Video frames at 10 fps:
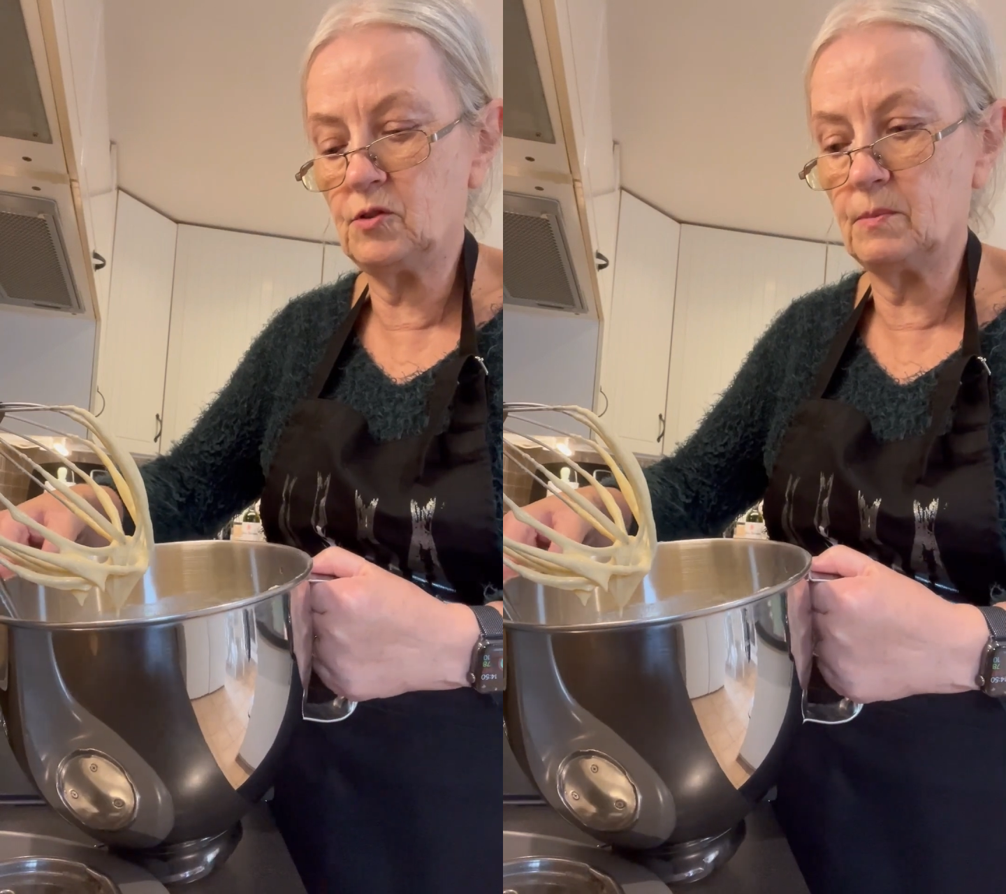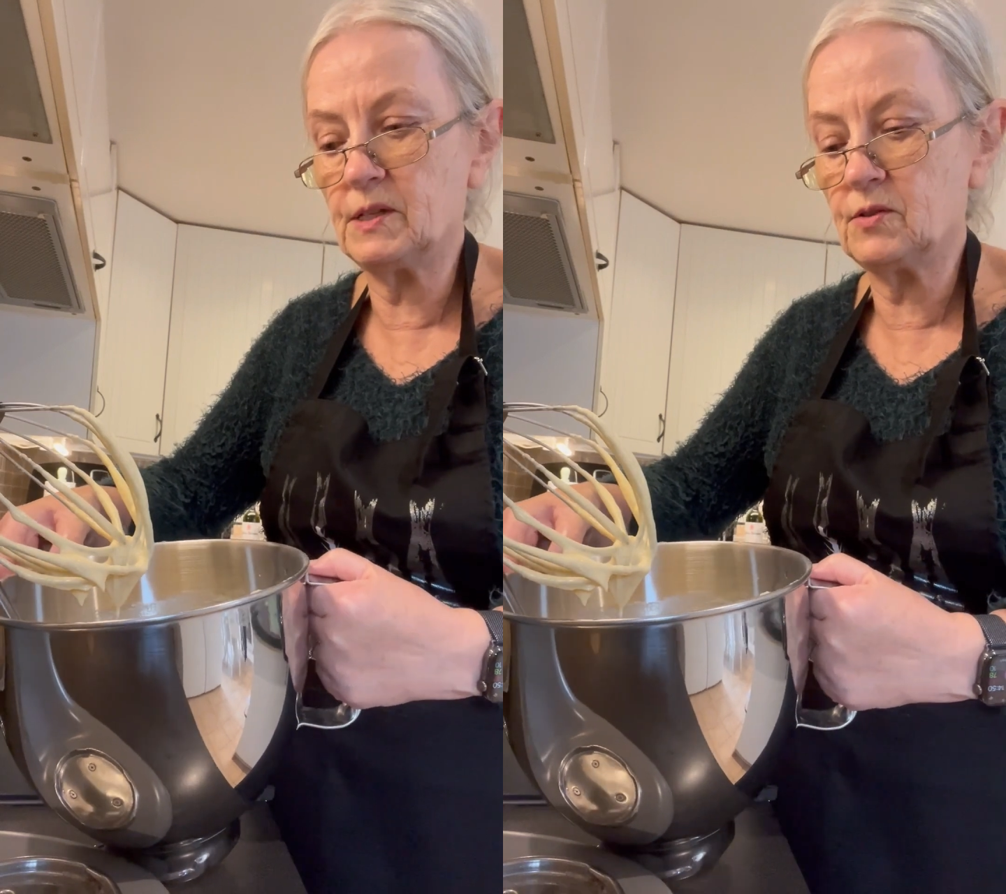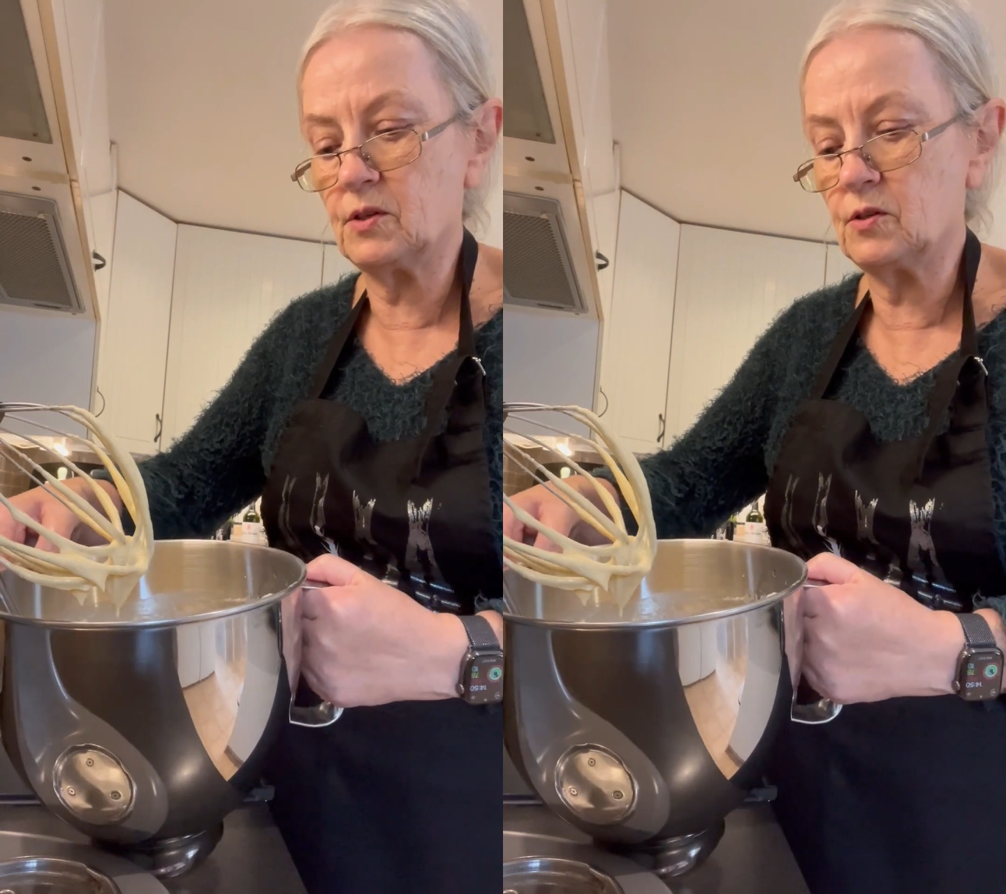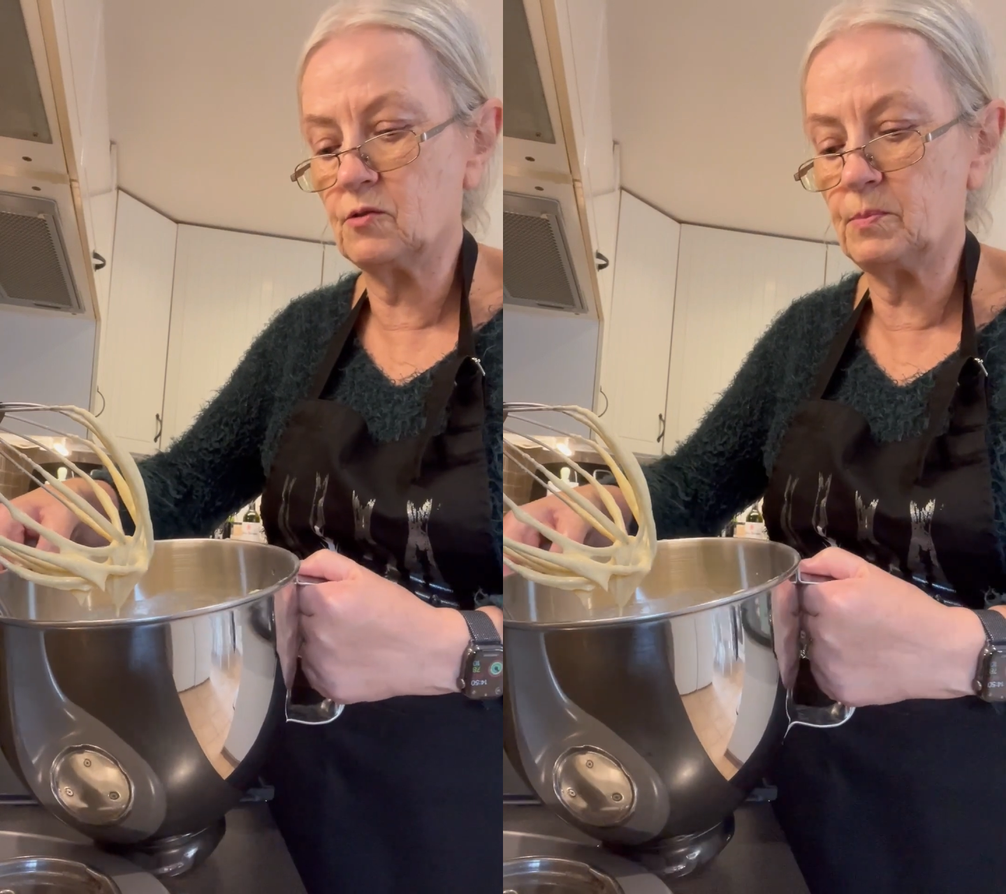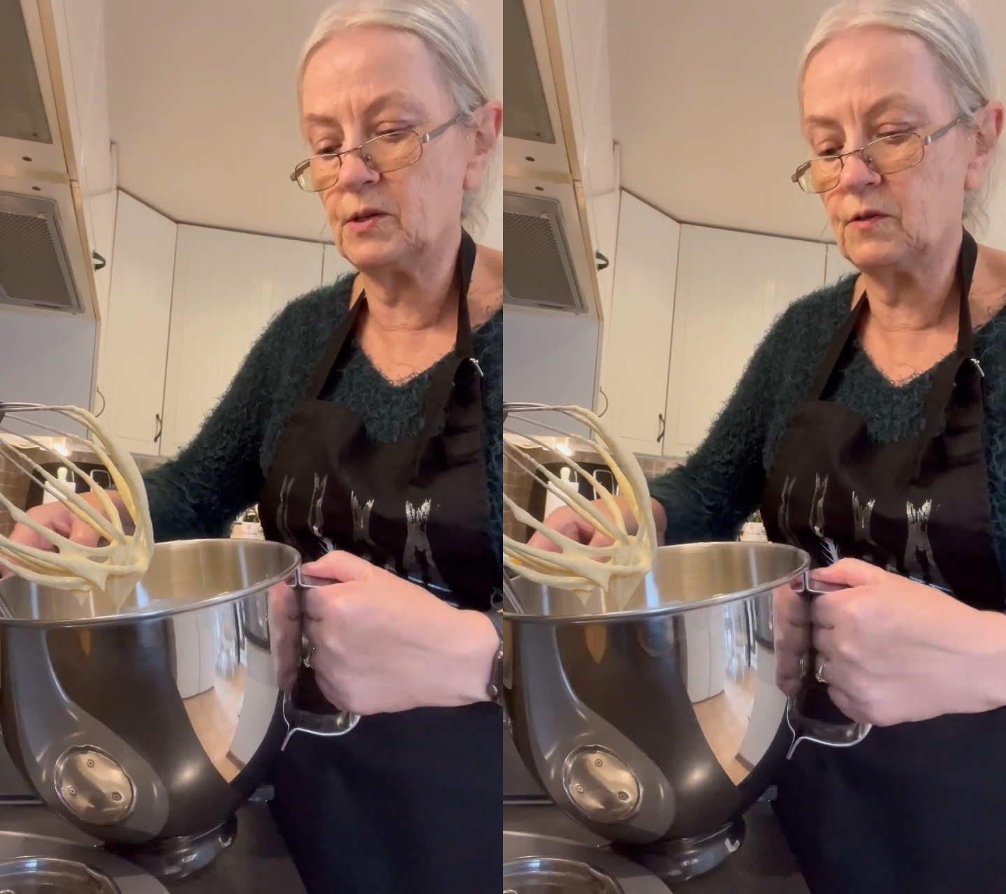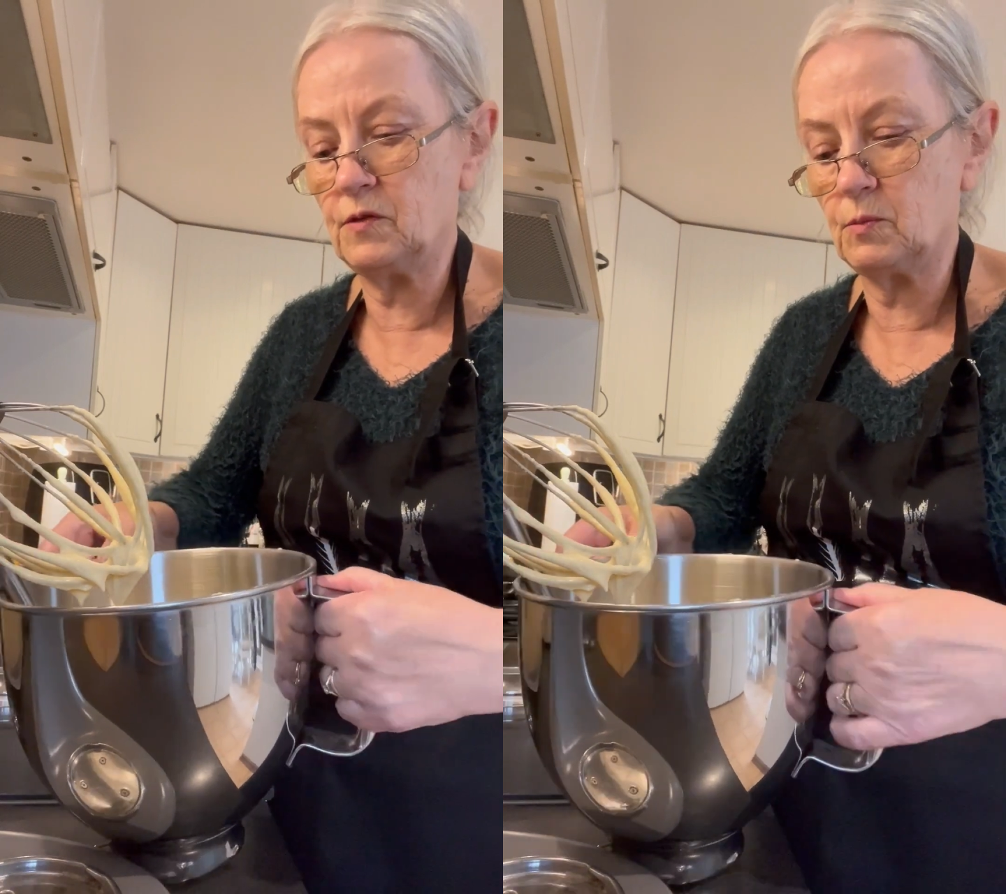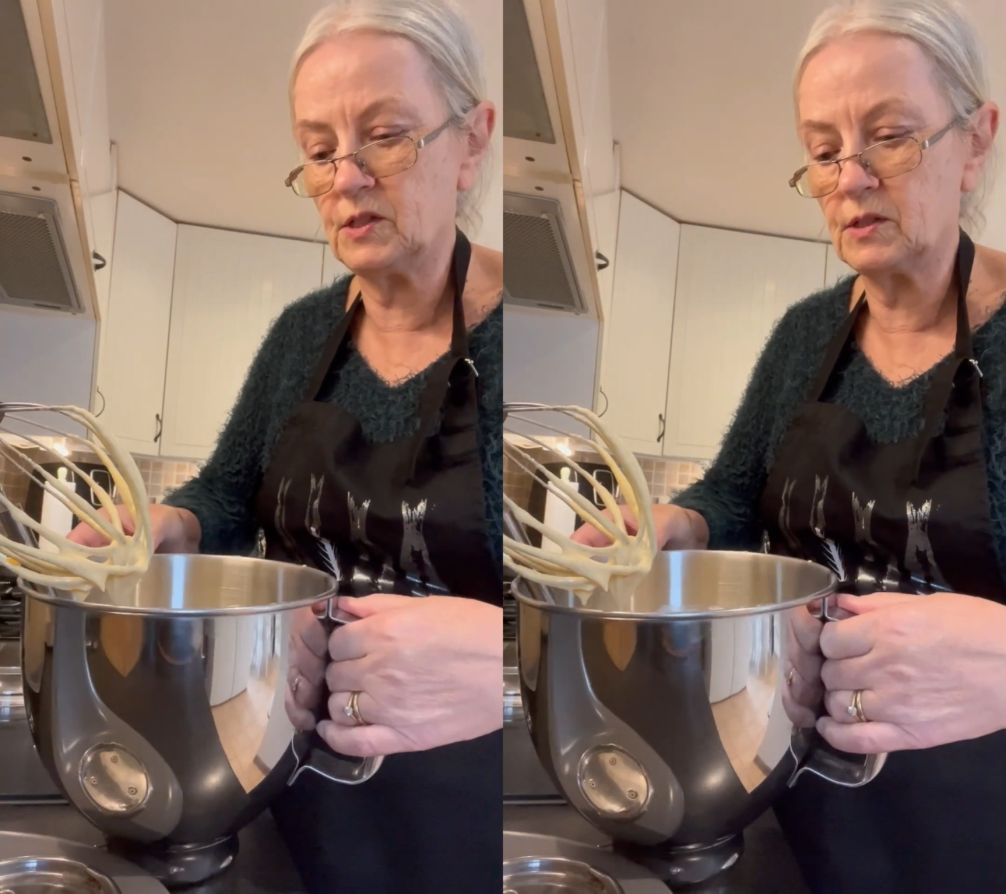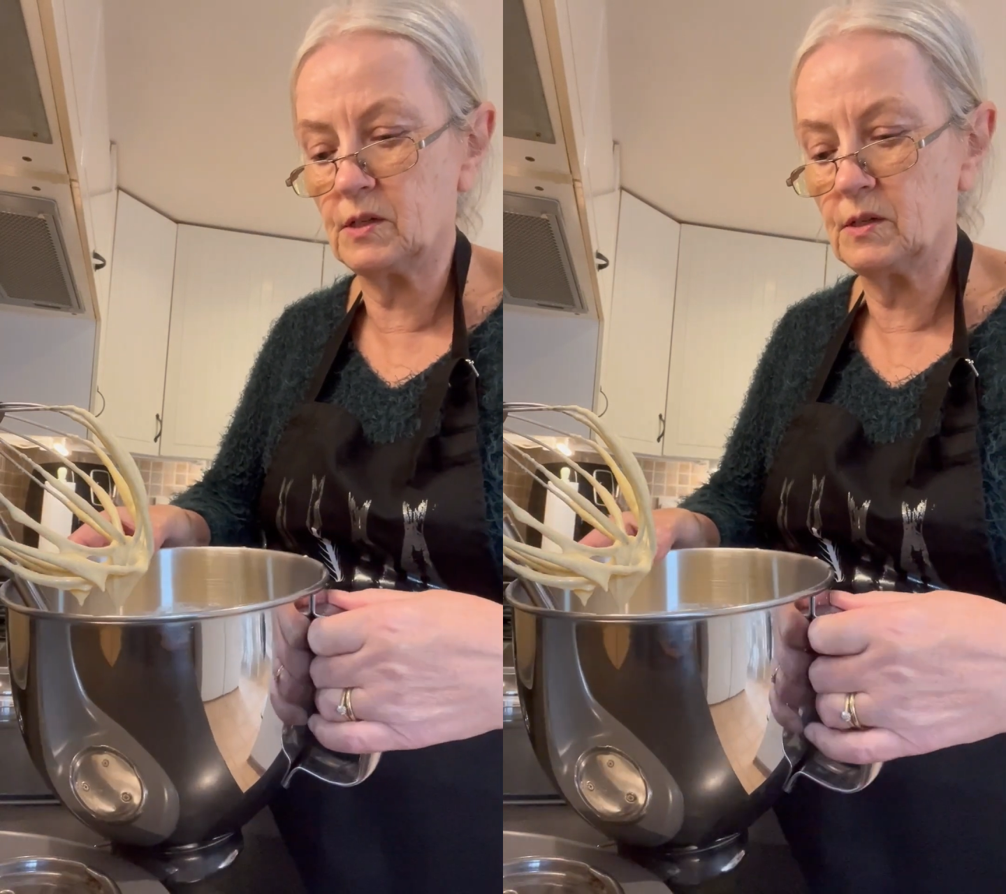the bits that are dropping off the whisk.